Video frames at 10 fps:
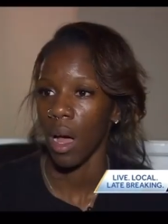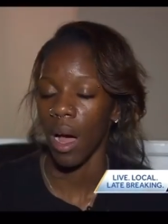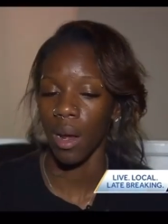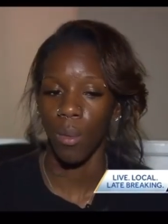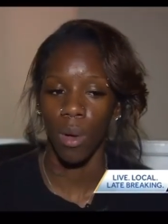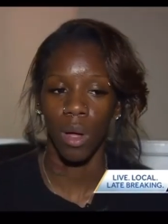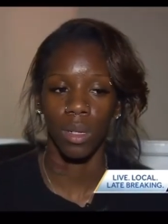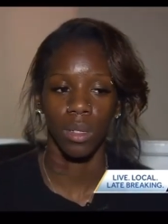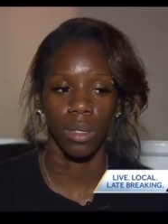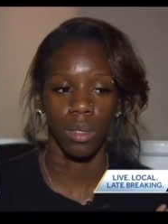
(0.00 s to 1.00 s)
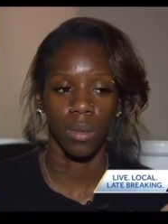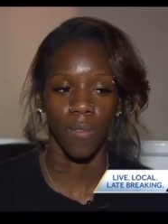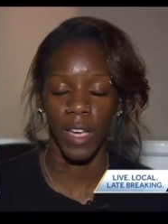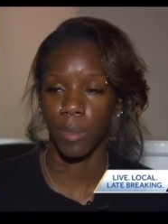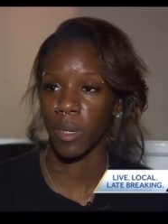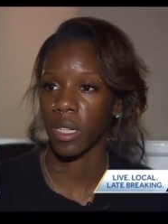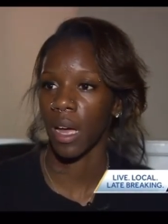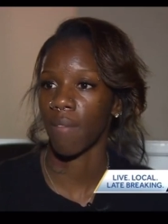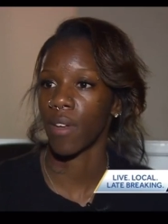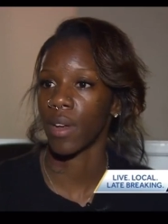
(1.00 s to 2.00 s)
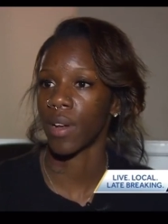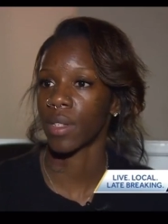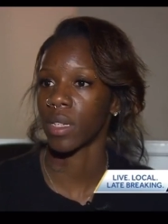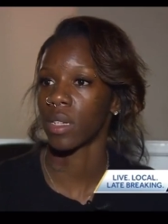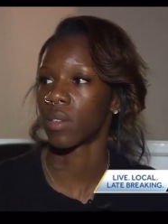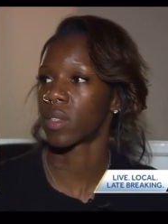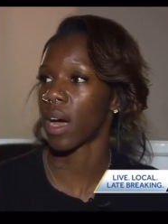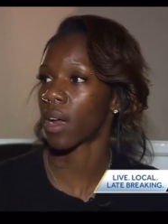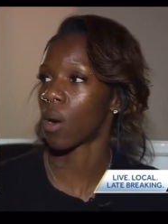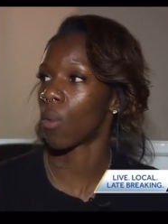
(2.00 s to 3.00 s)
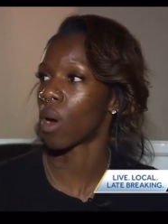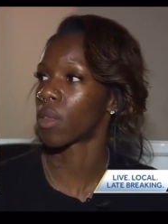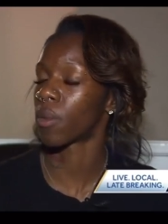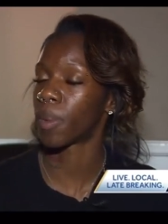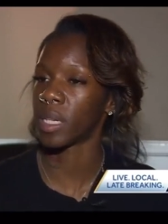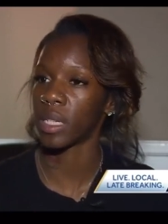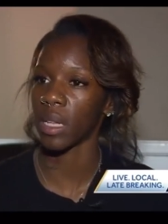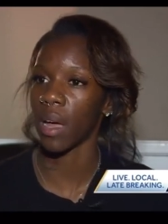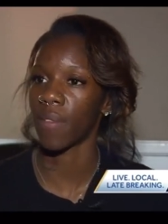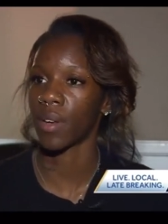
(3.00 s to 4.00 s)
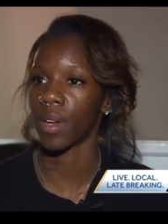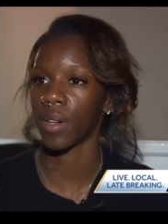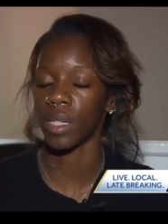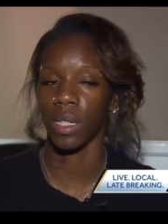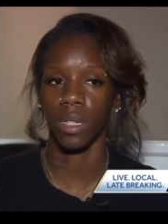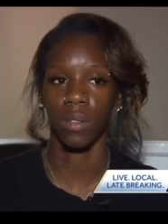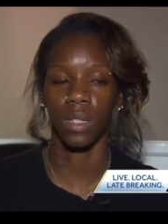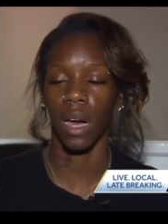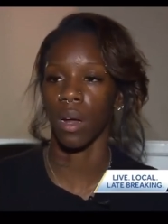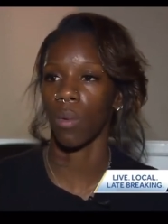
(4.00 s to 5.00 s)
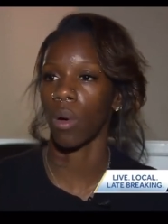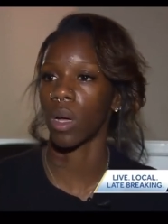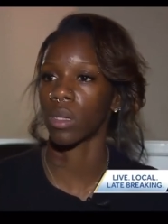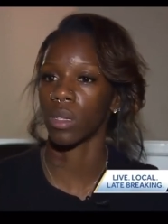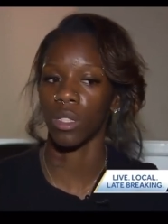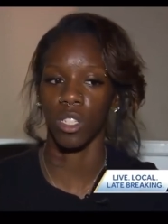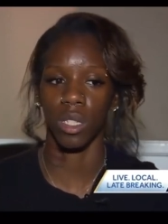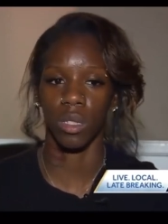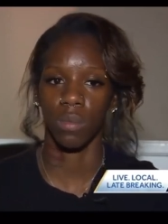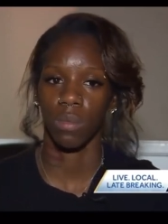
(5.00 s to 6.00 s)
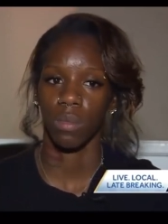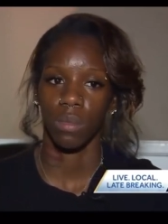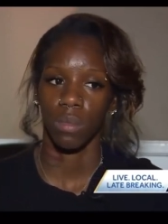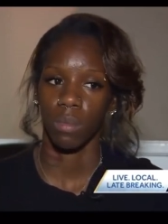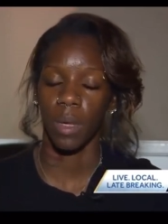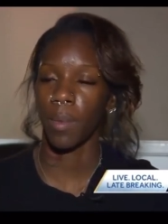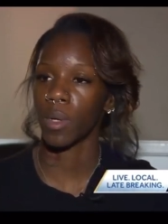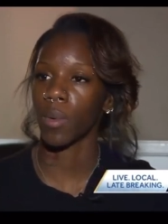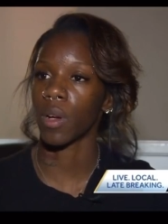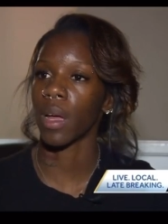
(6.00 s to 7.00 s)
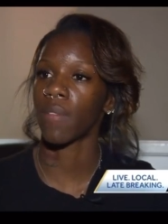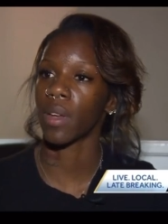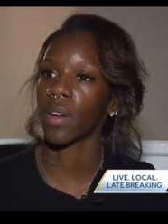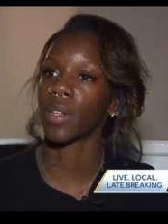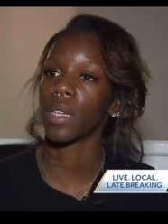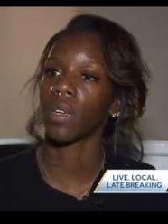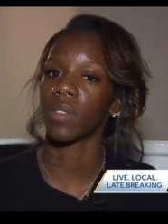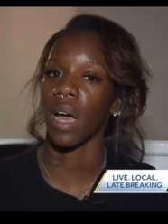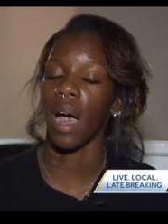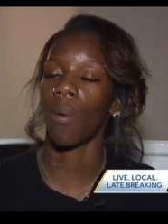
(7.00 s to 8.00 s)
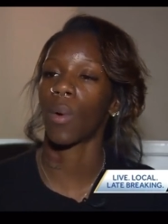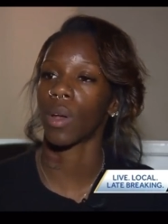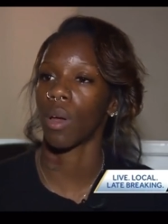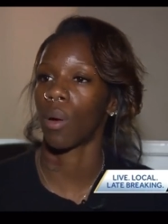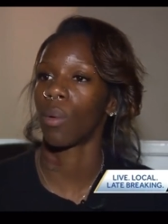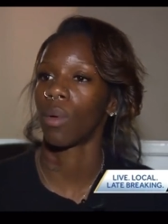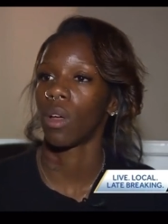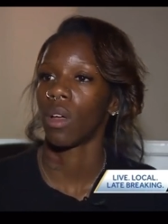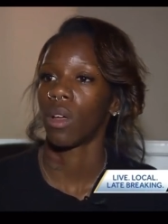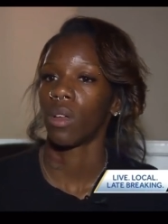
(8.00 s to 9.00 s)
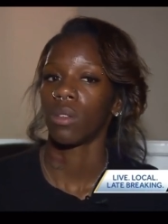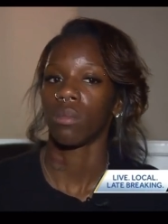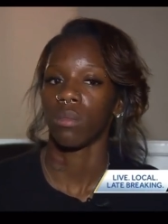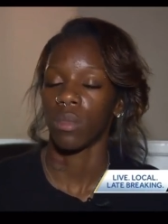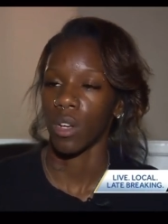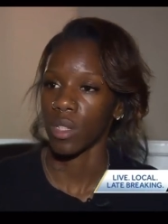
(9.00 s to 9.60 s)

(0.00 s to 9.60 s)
I don't want Facebook to have their narratives. I don't want the police to have their narratives. I don't want just people in the world to have their narratives. I want to know they're